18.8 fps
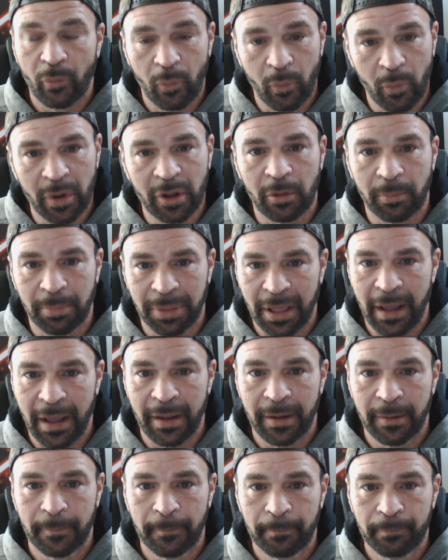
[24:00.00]
will play.
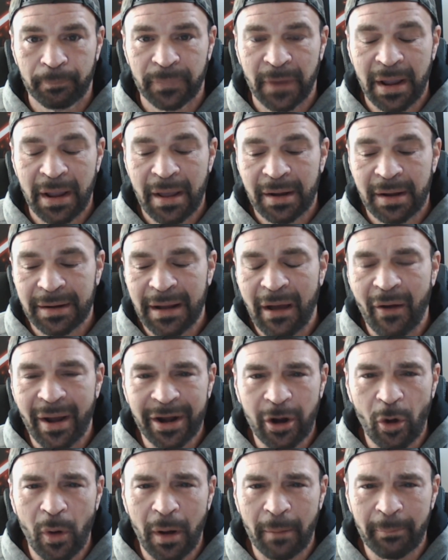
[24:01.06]
Now, I
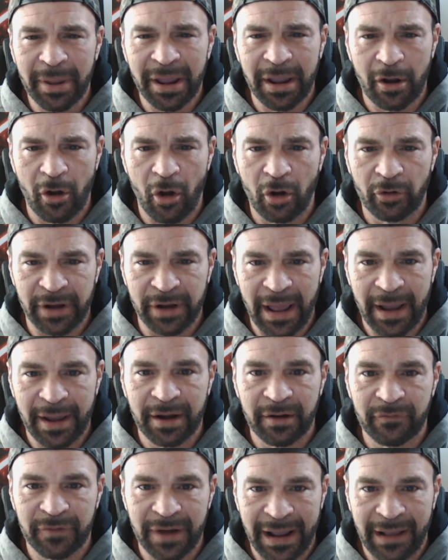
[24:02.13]
know I'm being all
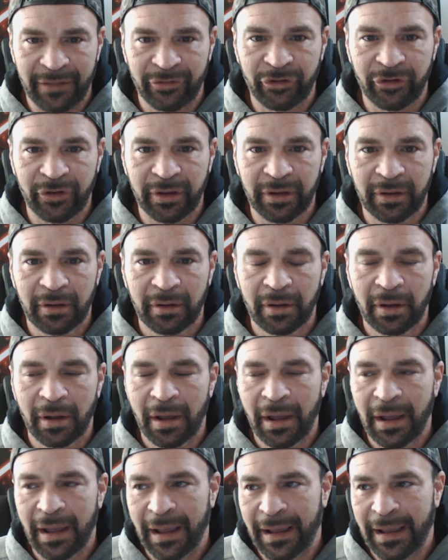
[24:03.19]
negative, Nancy,
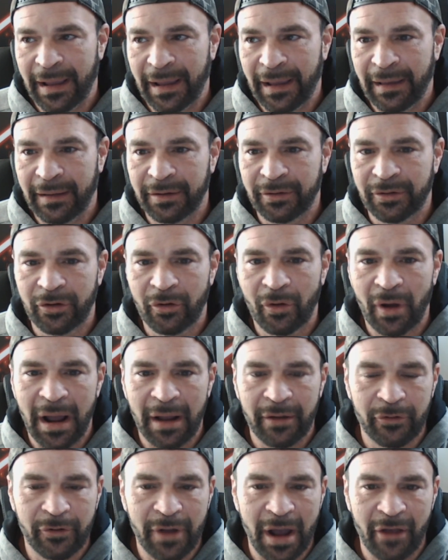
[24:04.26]
and
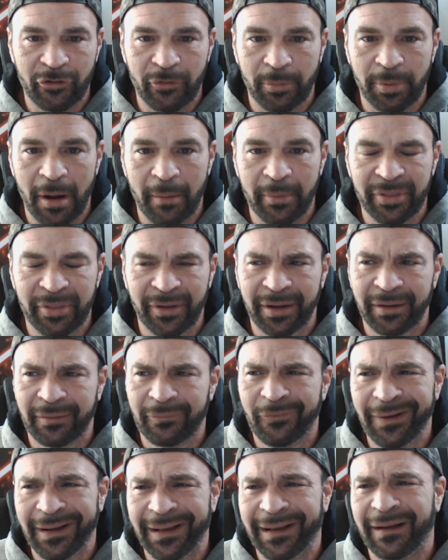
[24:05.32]
you guys are probably thinking,
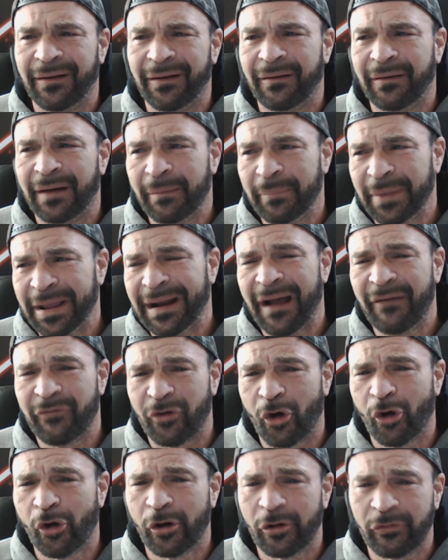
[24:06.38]
well, I mean, I've
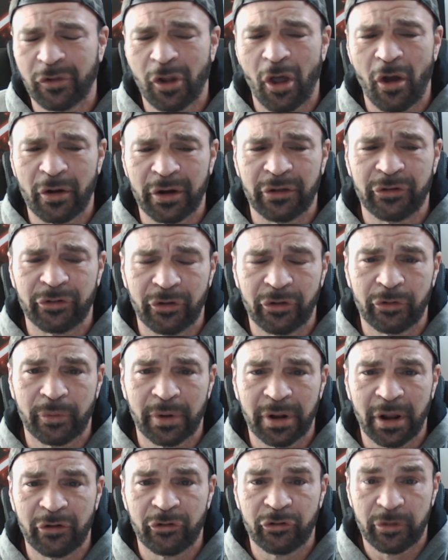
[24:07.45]
heard of long-distance
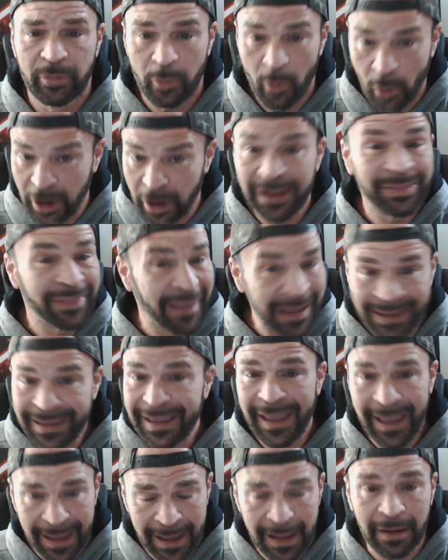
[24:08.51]
relationships working. They
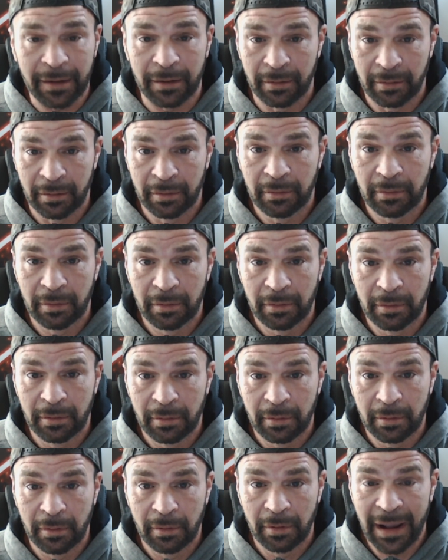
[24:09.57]
can,
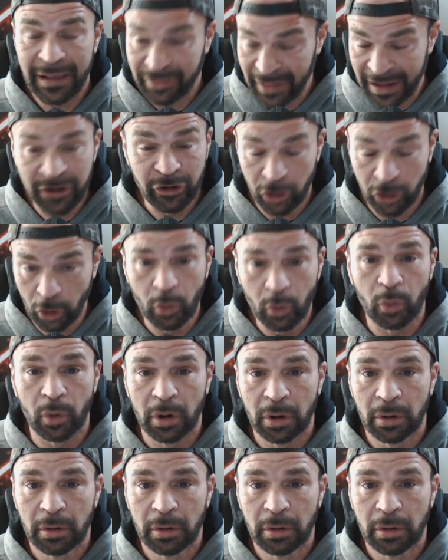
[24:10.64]
and they do.